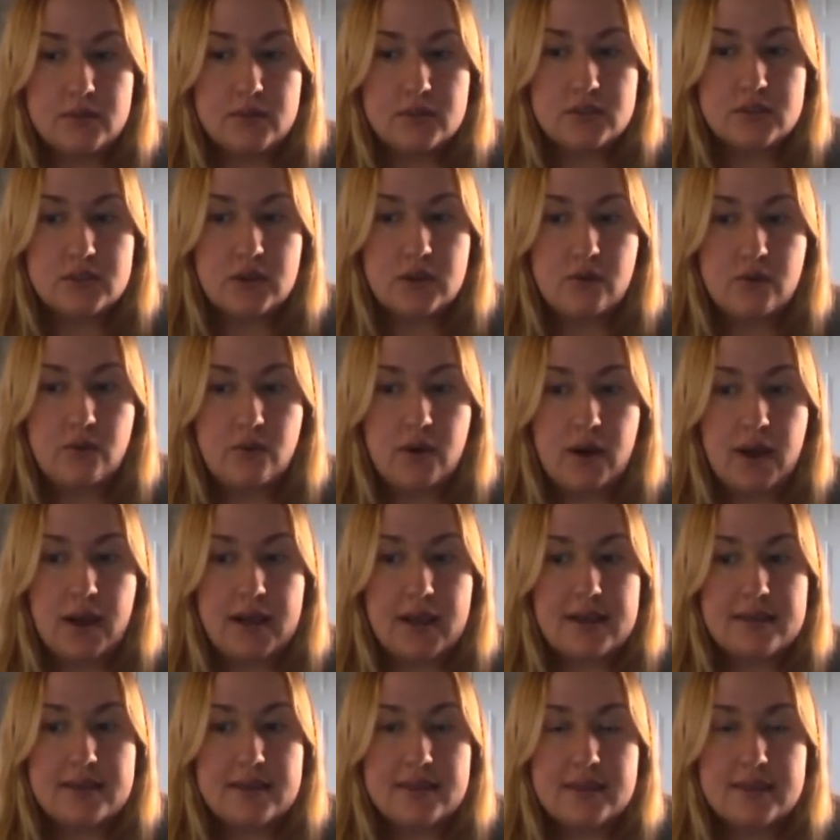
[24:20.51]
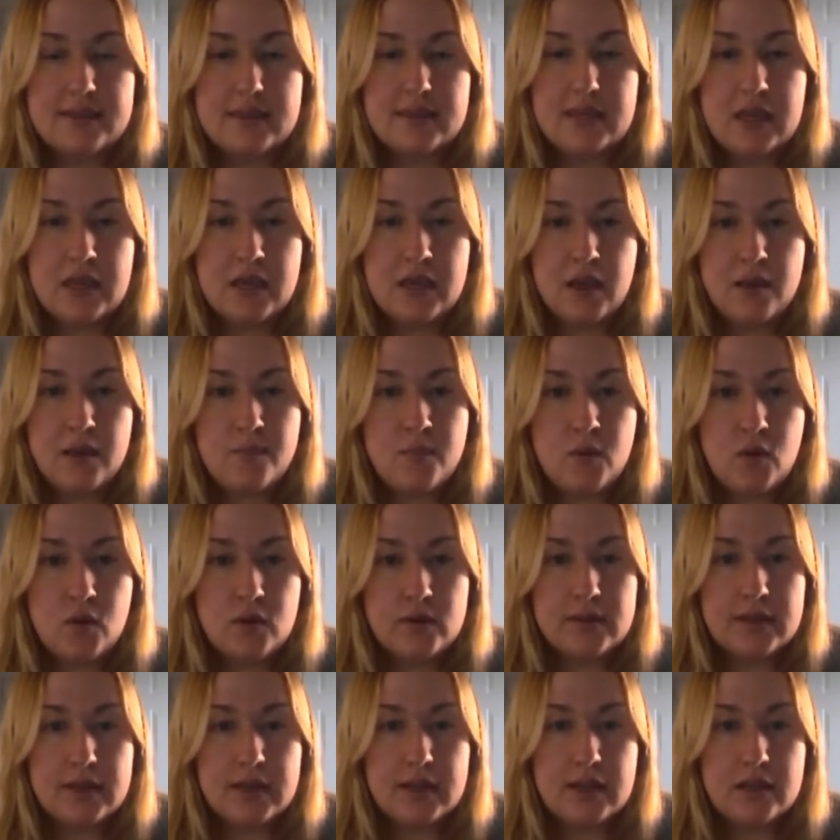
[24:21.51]
So I think I'm
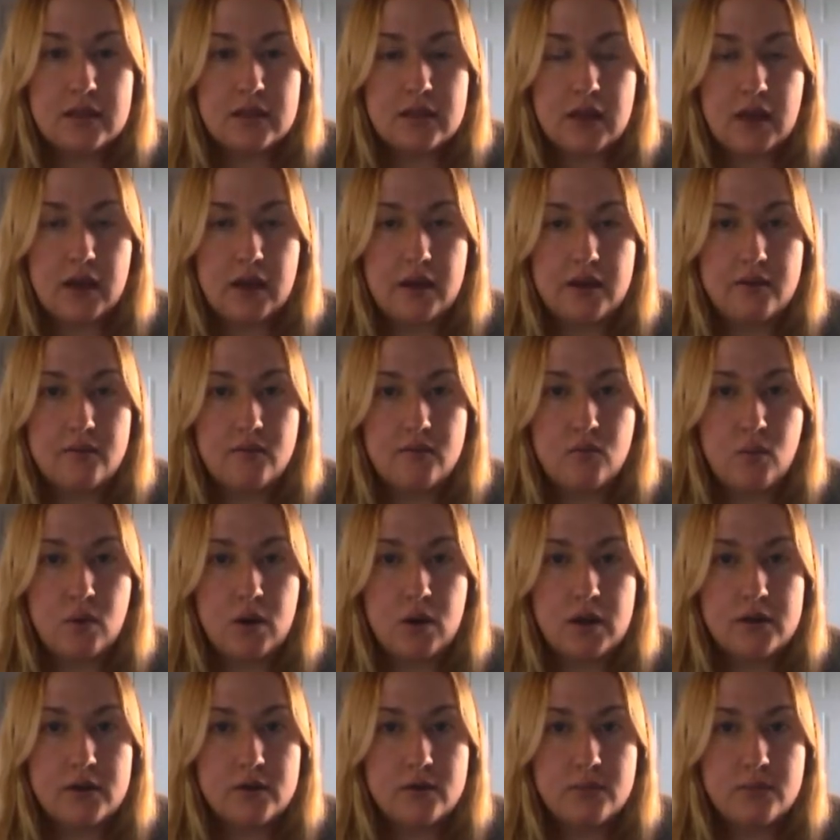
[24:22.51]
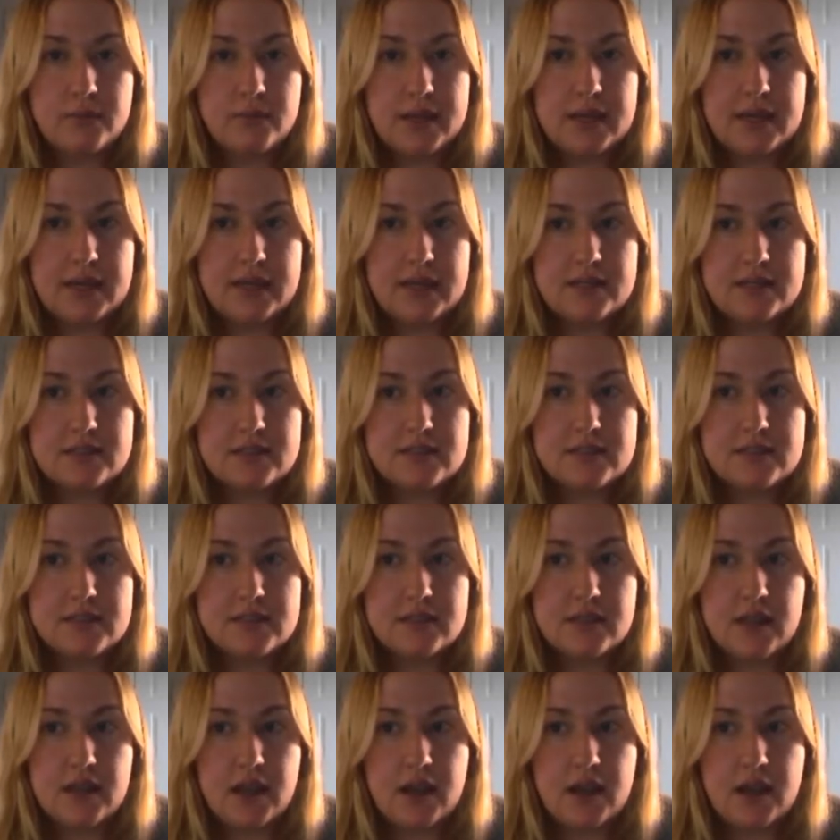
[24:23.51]
holding a lot of water weight.